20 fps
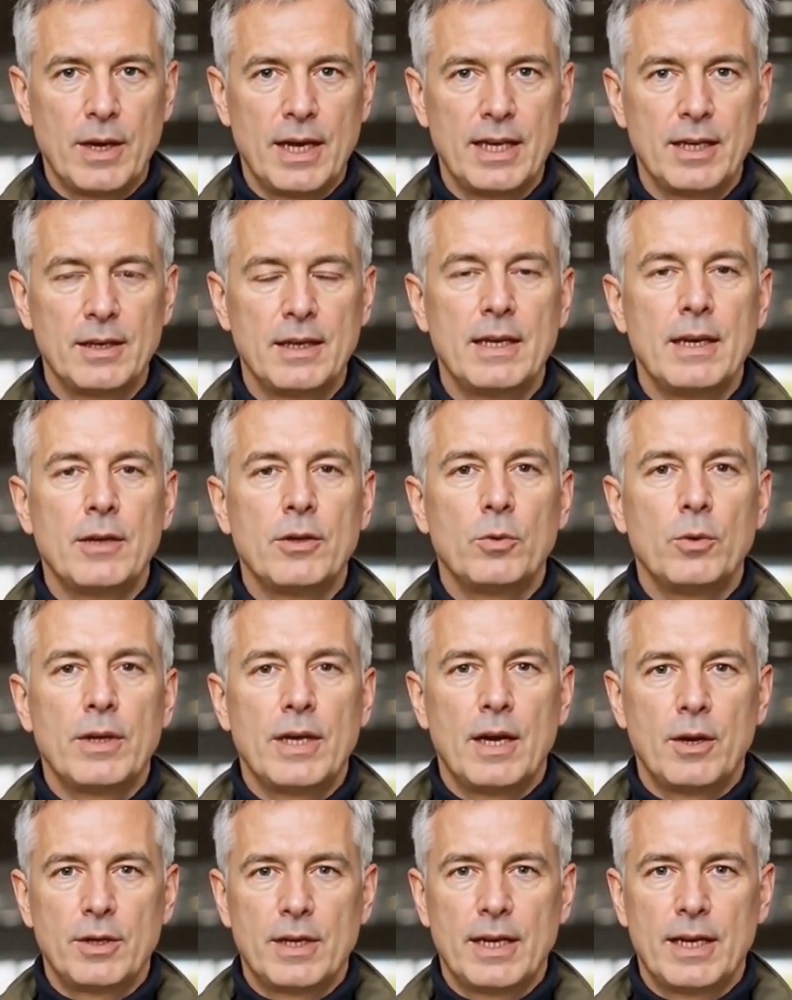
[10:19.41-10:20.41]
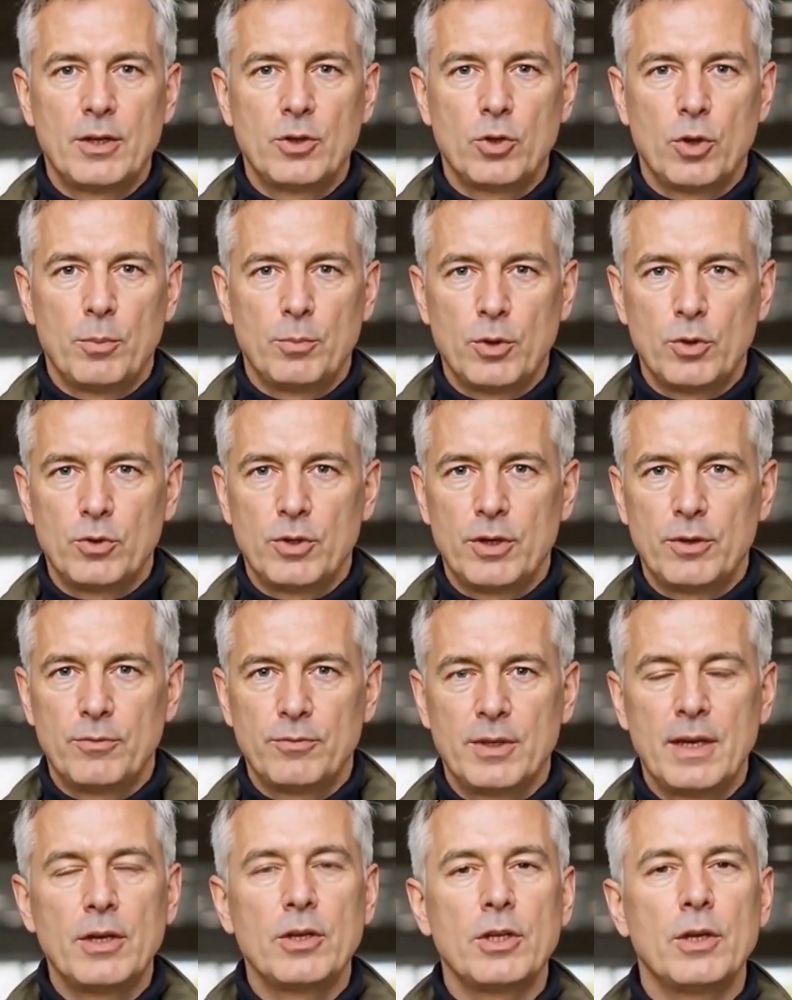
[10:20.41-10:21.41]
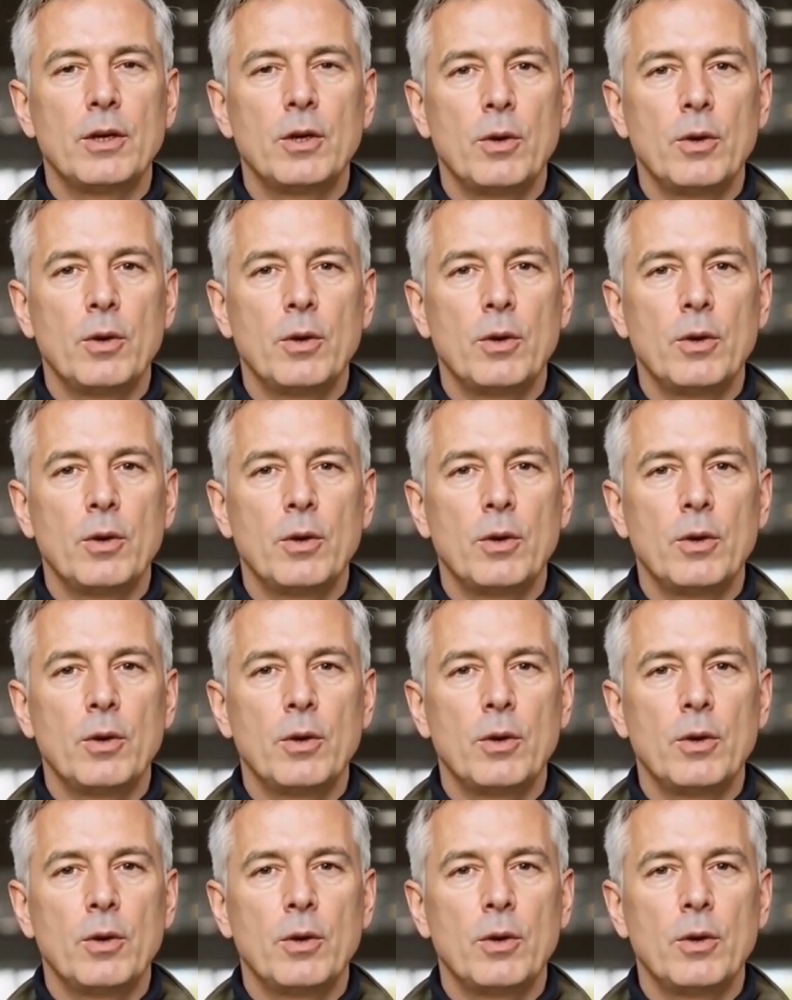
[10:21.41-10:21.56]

aliens without any criminal conviction